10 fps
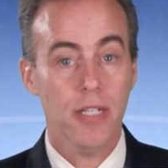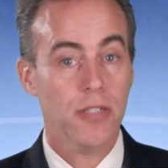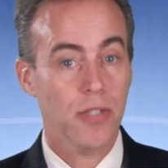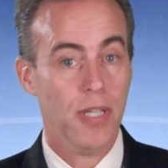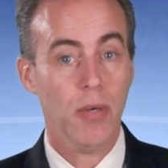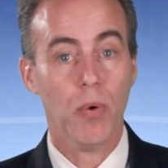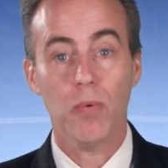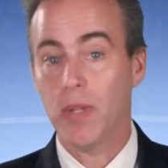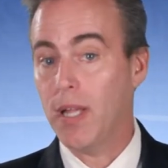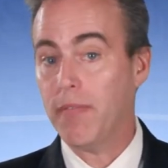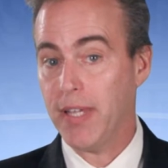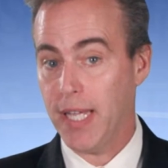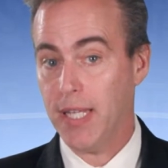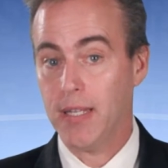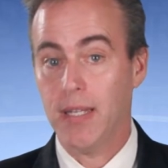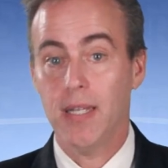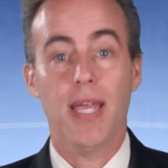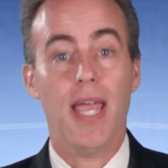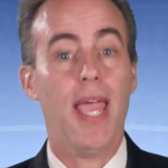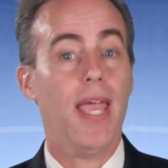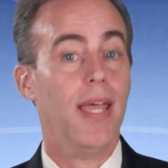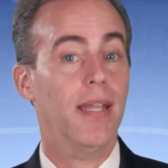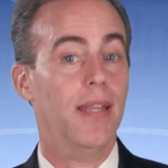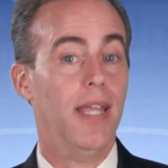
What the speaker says: So they were loving it, and